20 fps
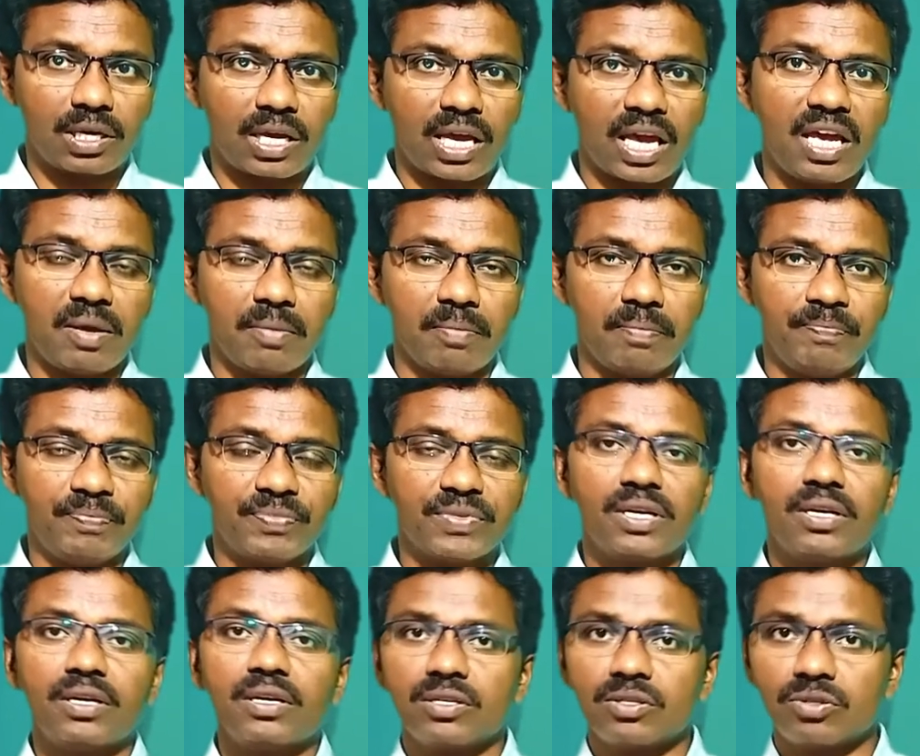came.
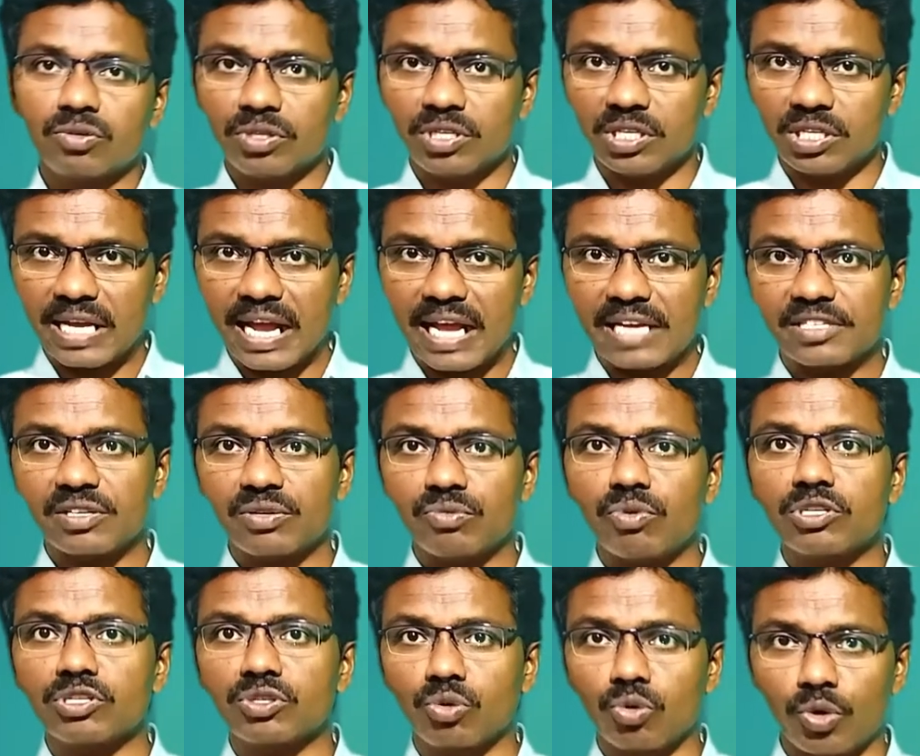So this action
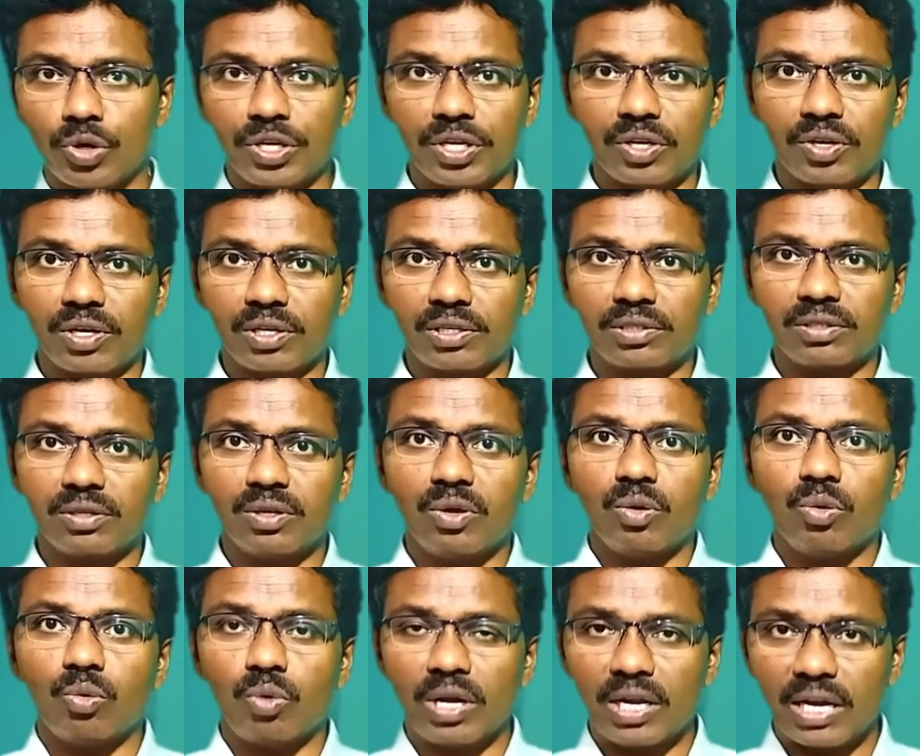was going on.
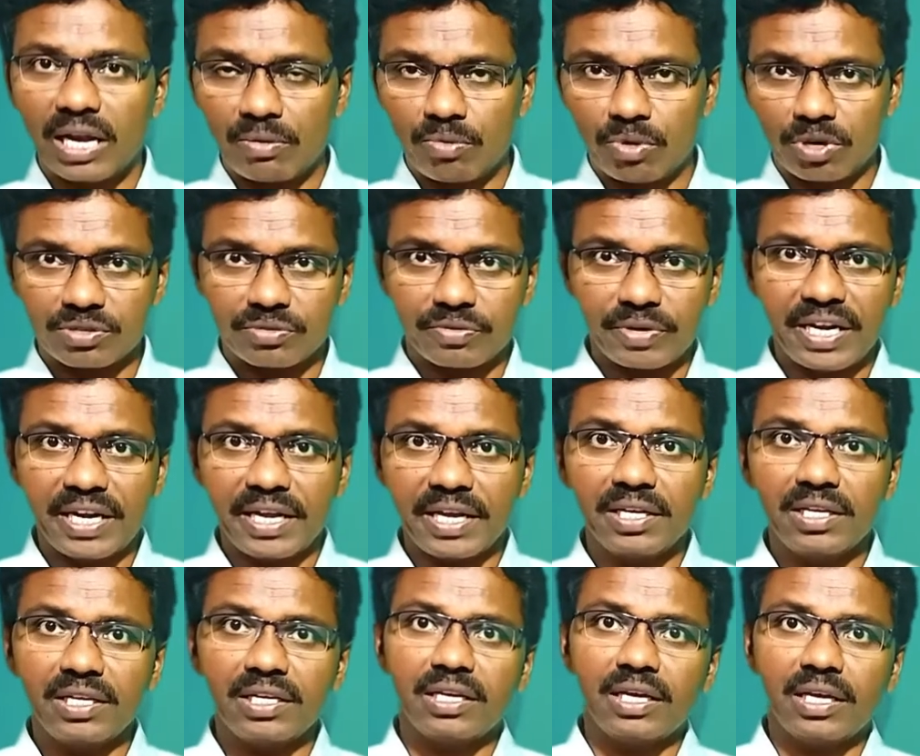While I was
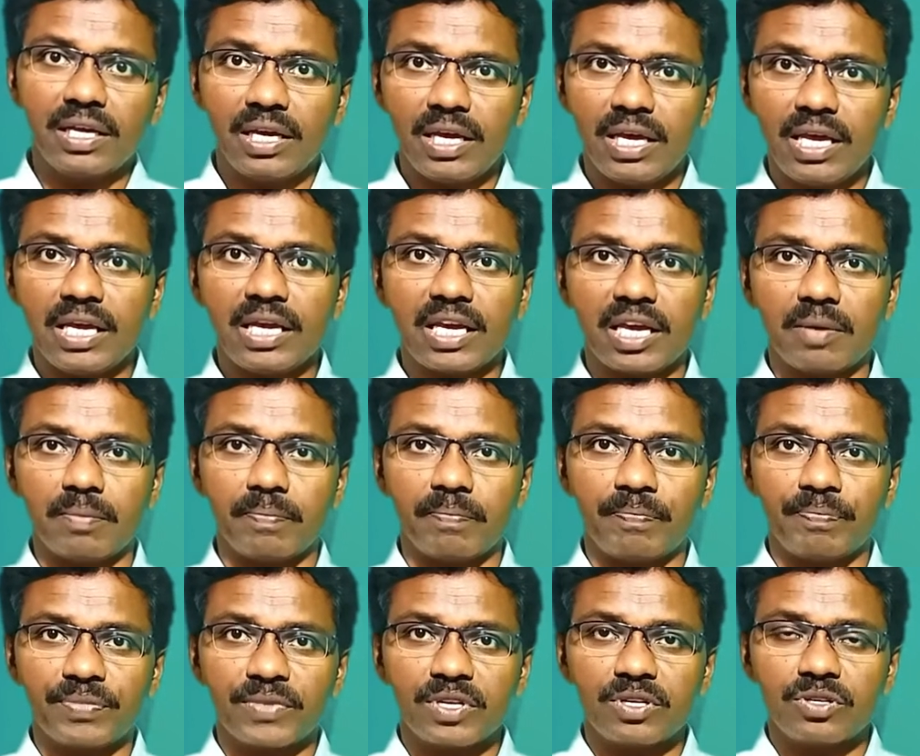reading, he
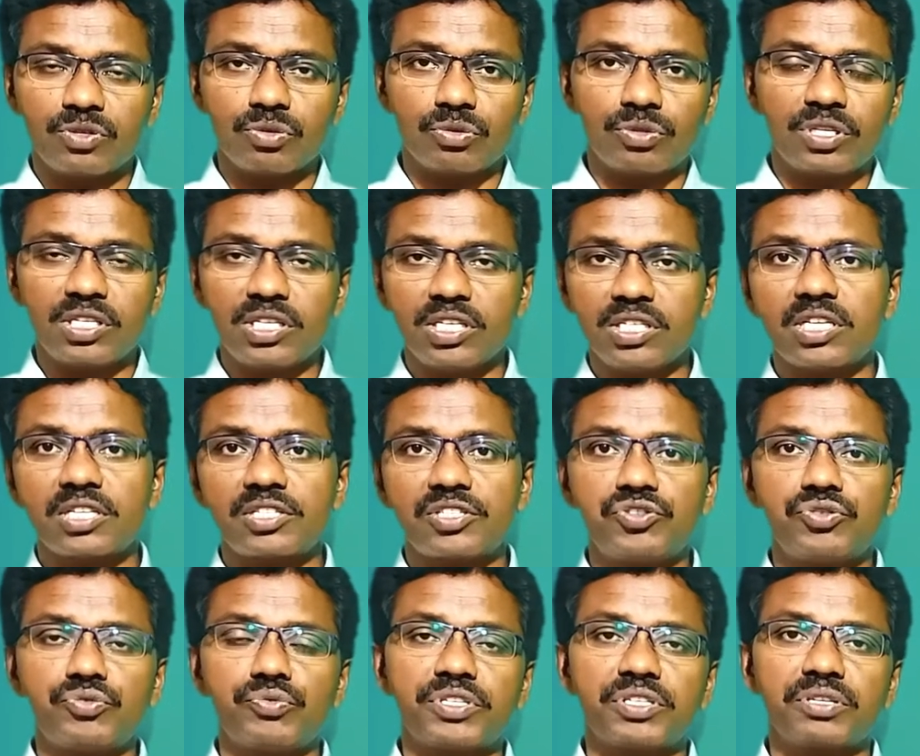came. So this is the
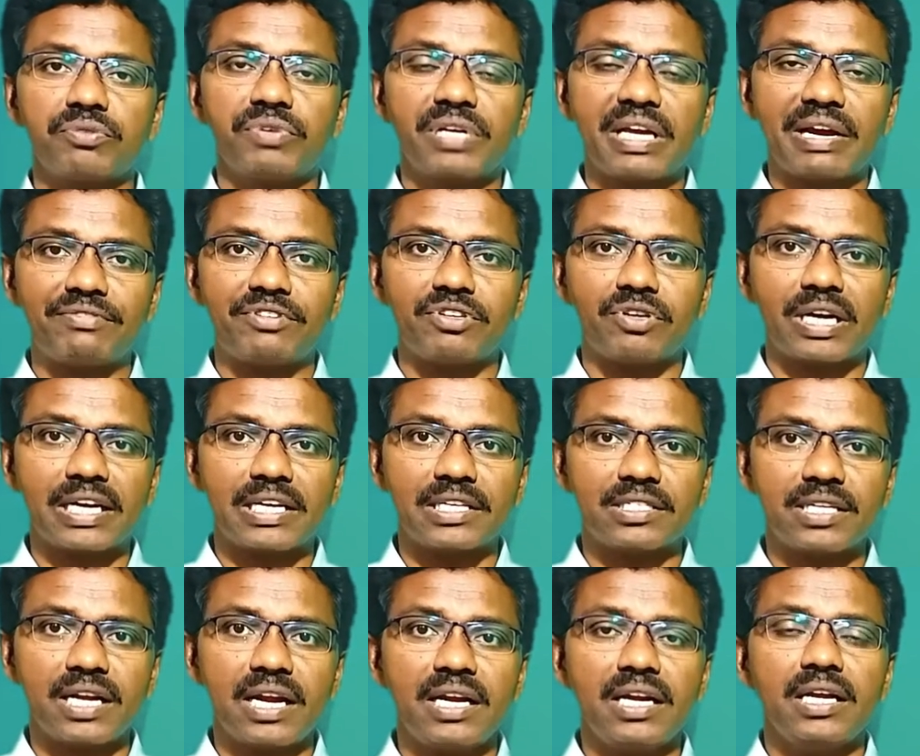situation we have to
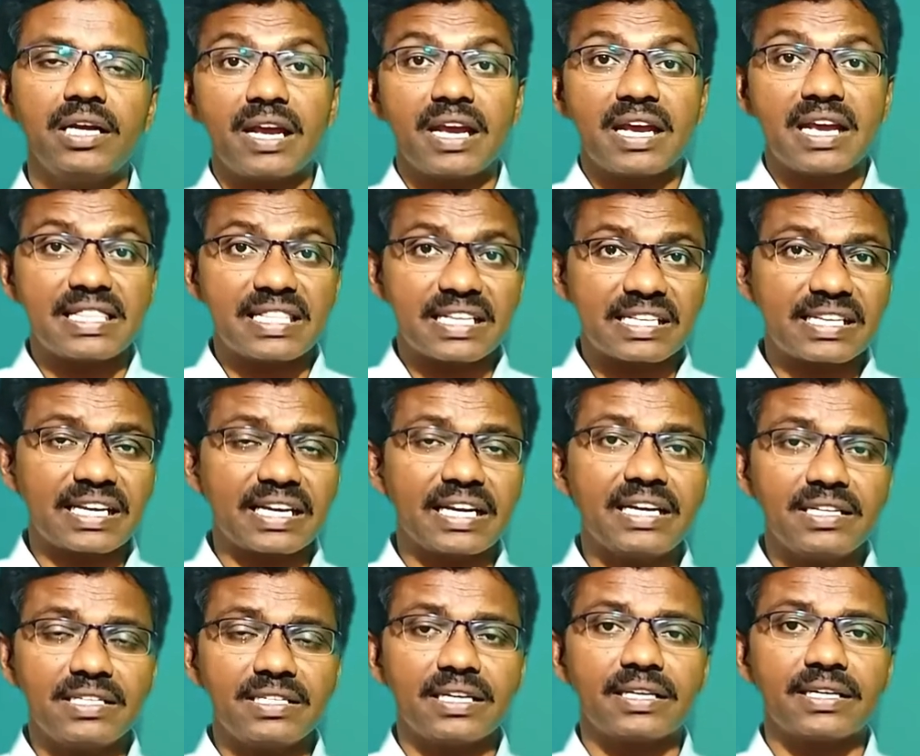understand. In the
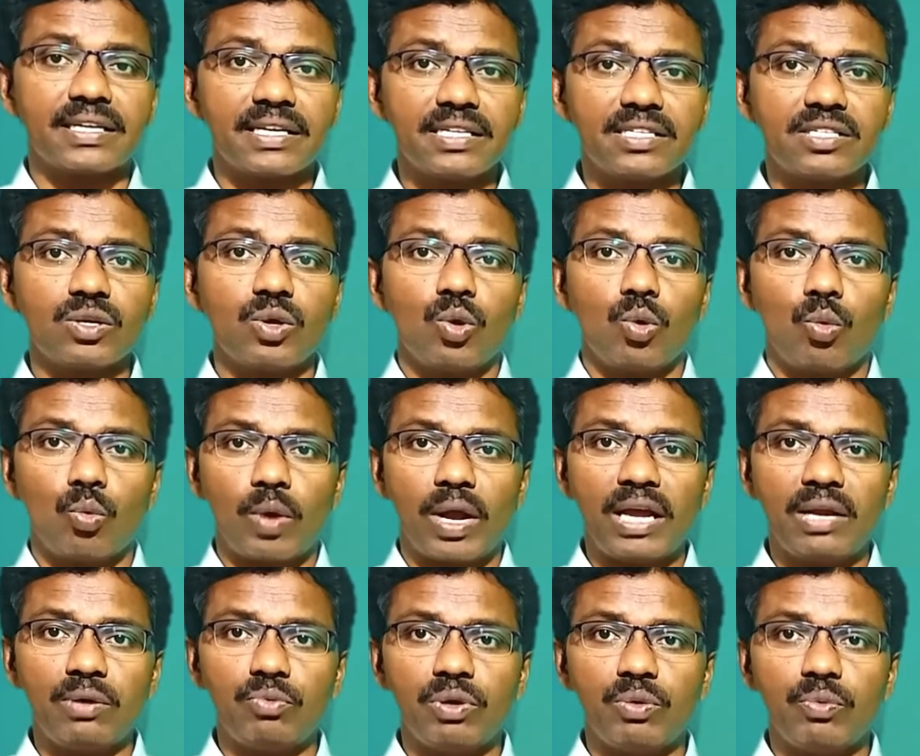second sentence,
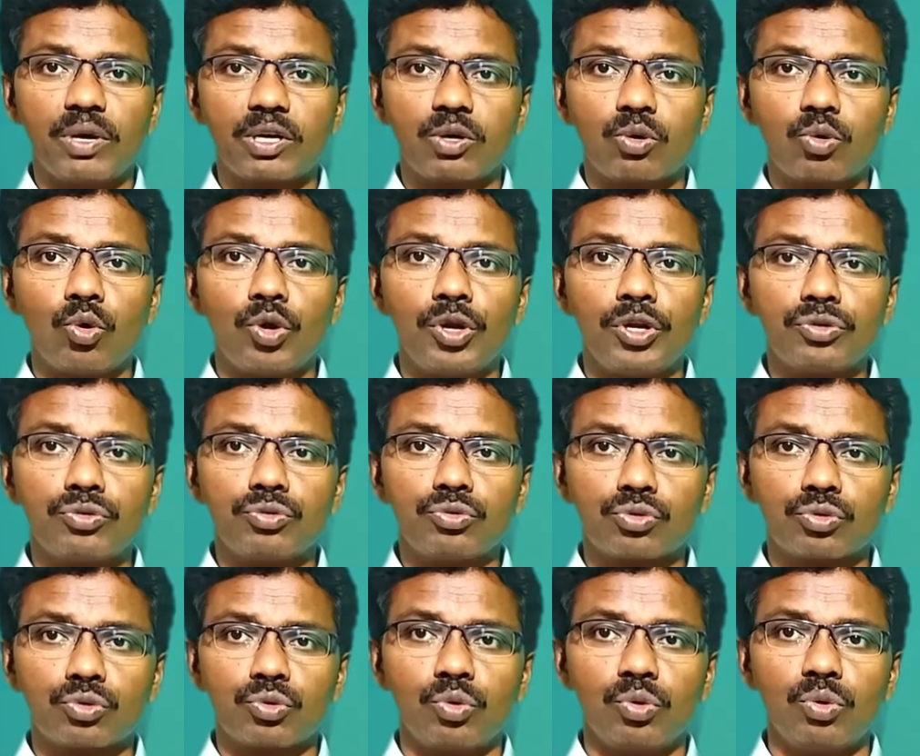while we were going to
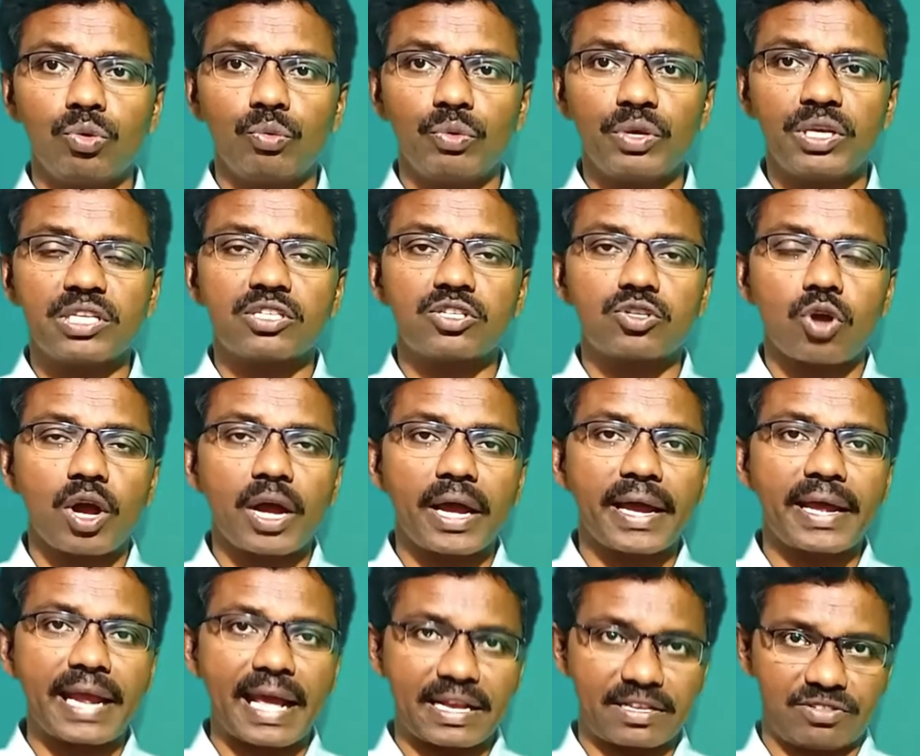school, we saw
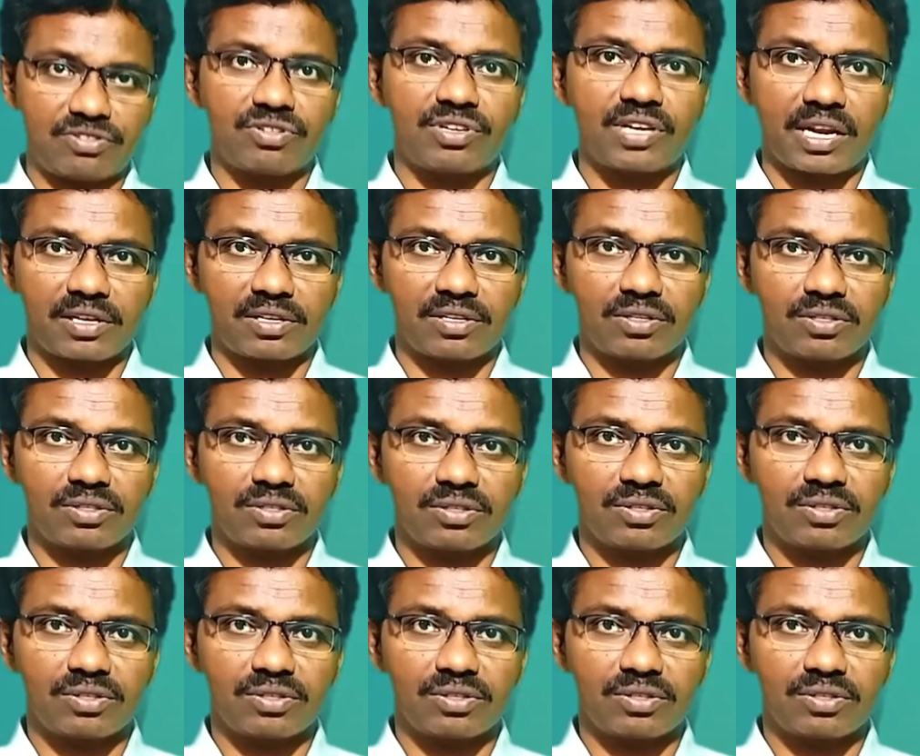an accident.